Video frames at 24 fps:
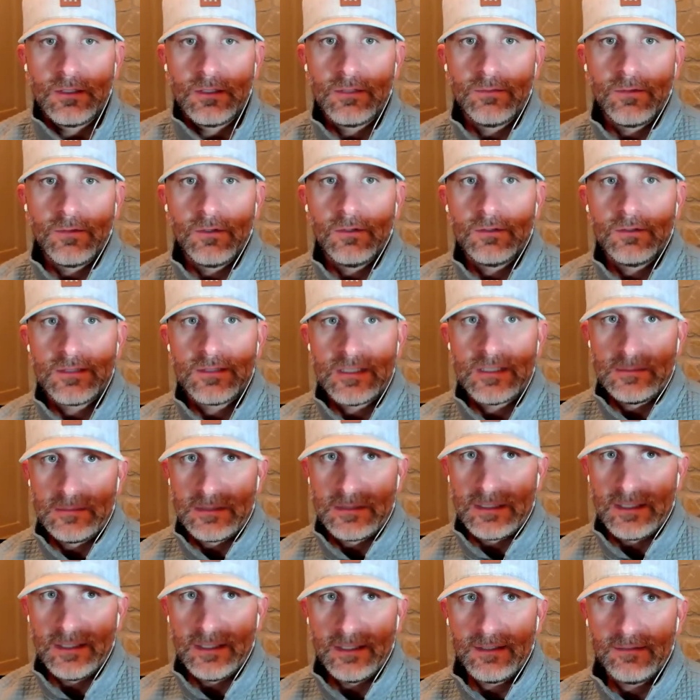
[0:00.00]
seems
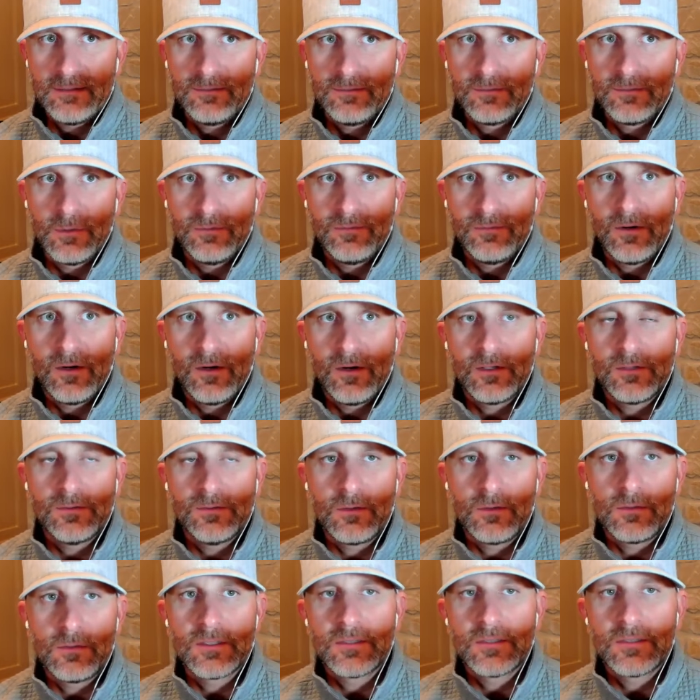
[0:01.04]
like from afar you've
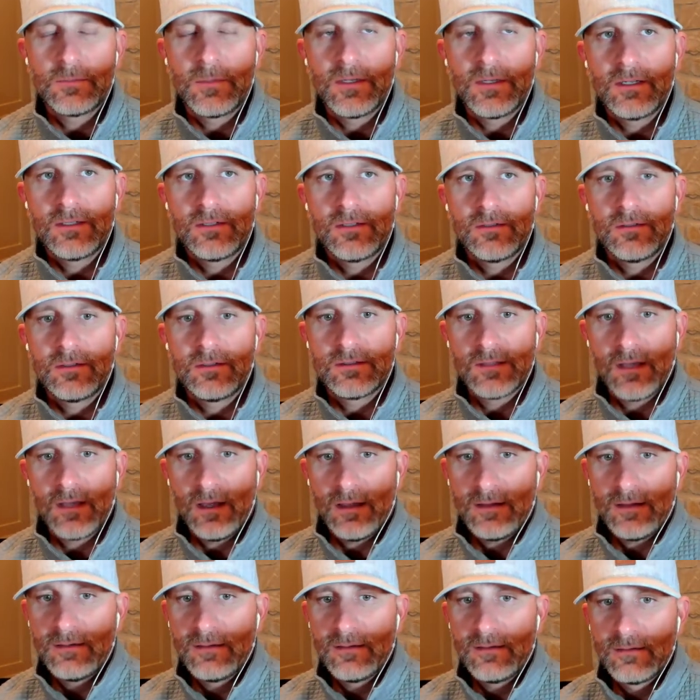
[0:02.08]
always been into
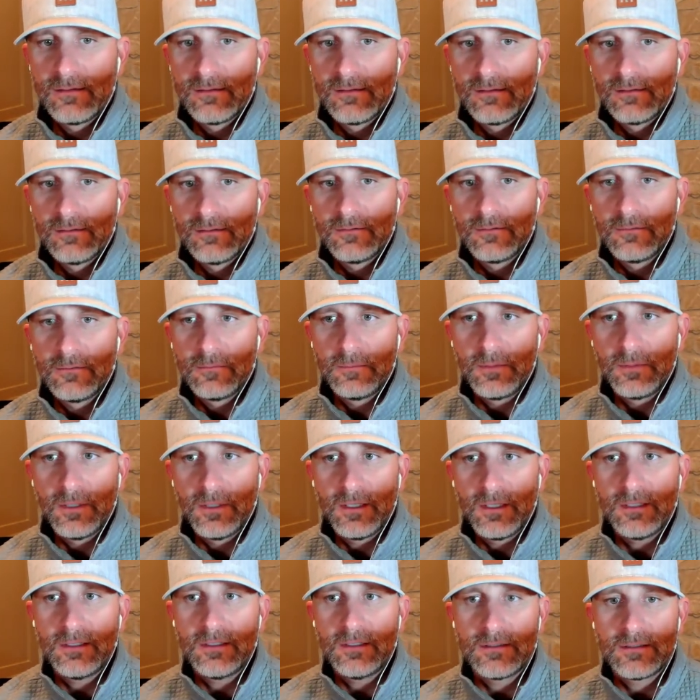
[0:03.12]
design, but
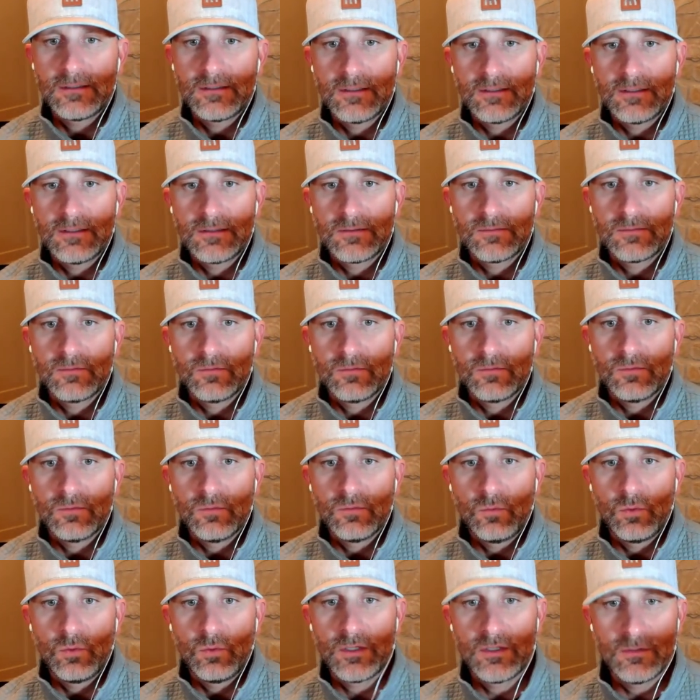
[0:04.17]
is
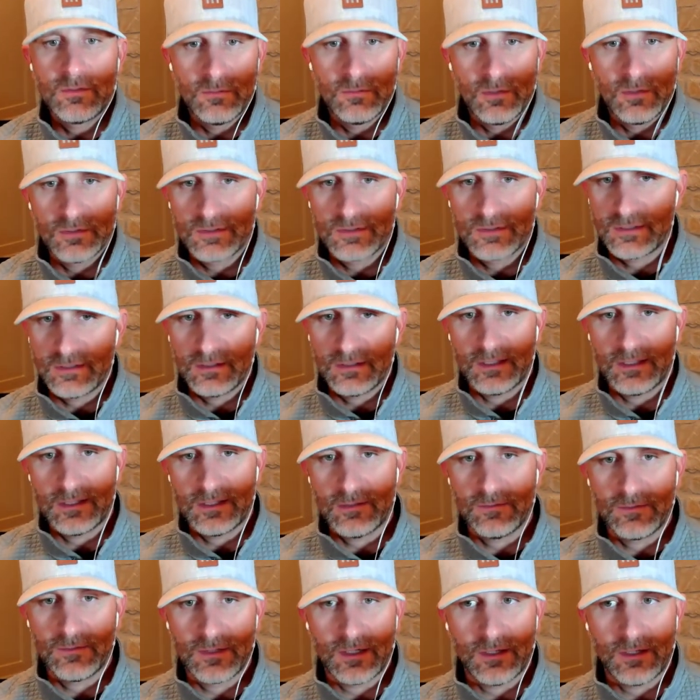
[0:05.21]
what do you most like?
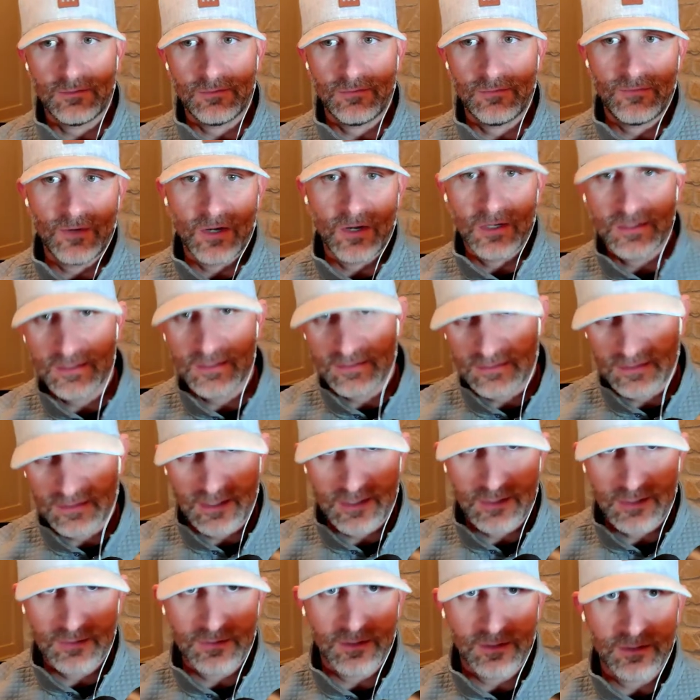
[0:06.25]
You've got font
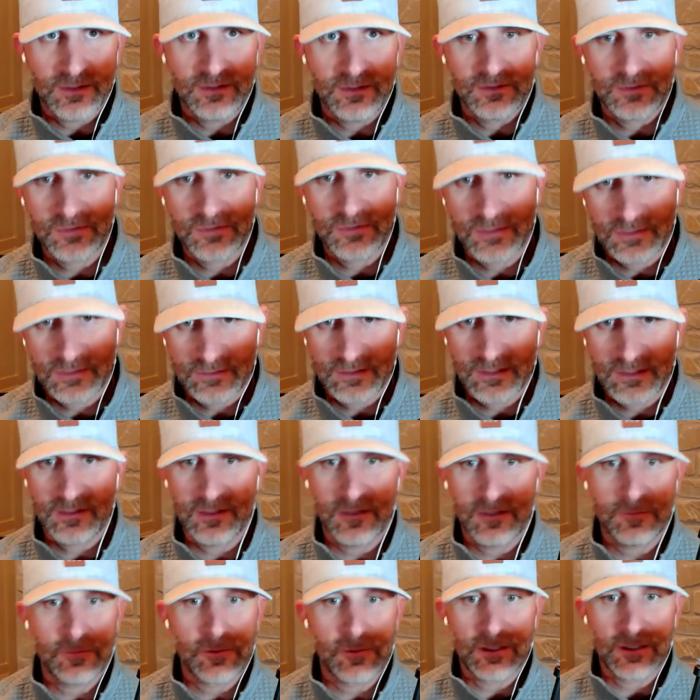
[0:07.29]
design, you've got illustrative design, you
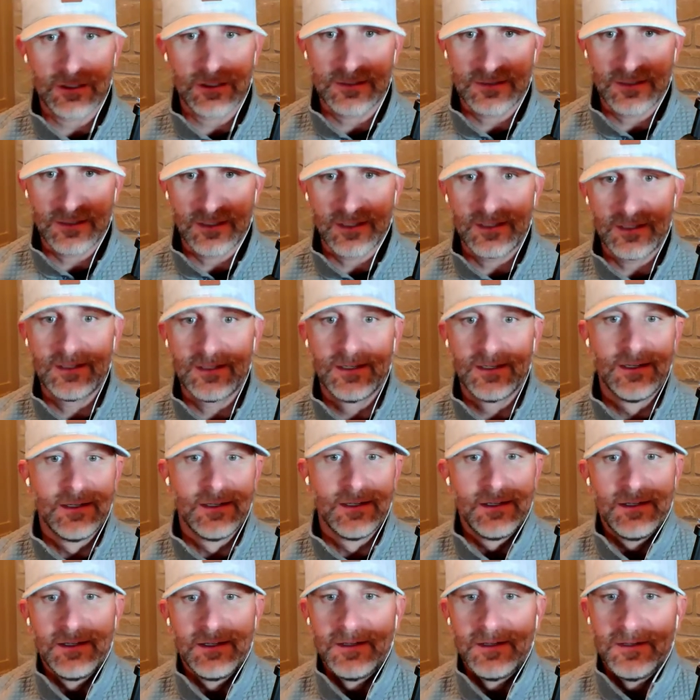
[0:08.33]
got product design.
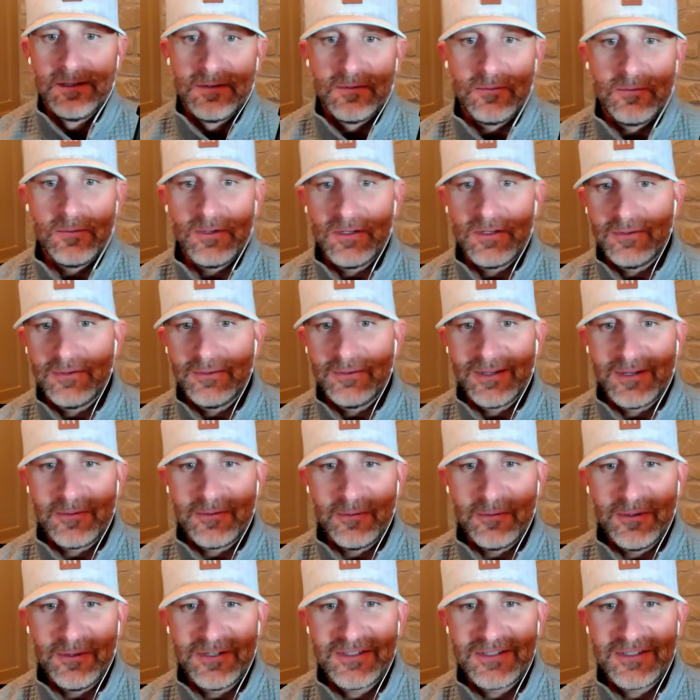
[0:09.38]

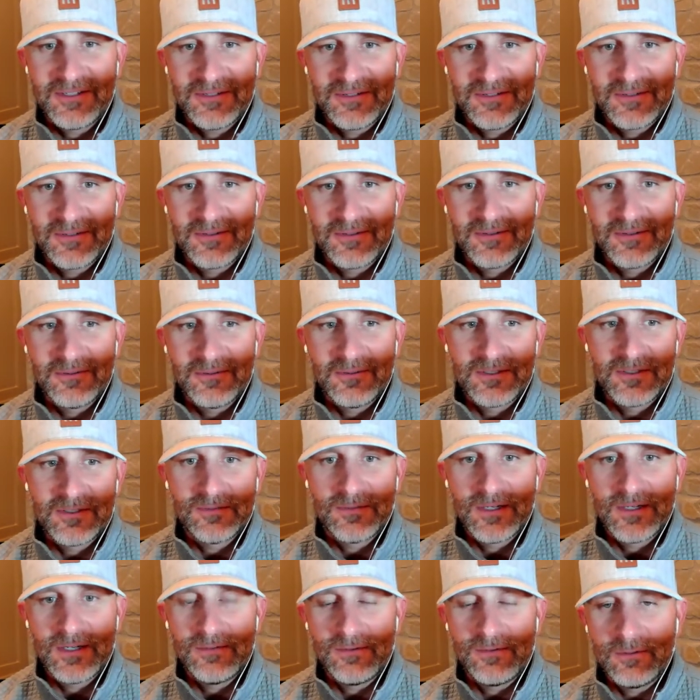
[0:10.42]
What's your
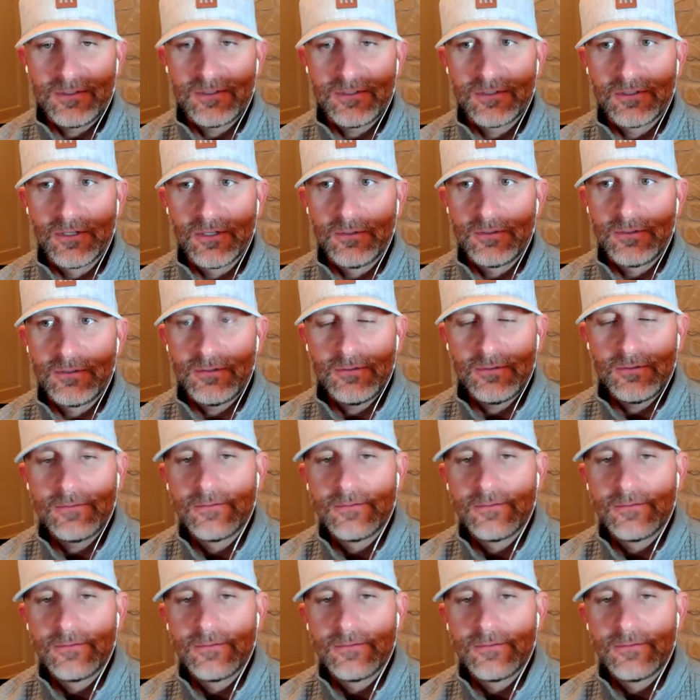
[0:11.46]
favorite? What's your go-to?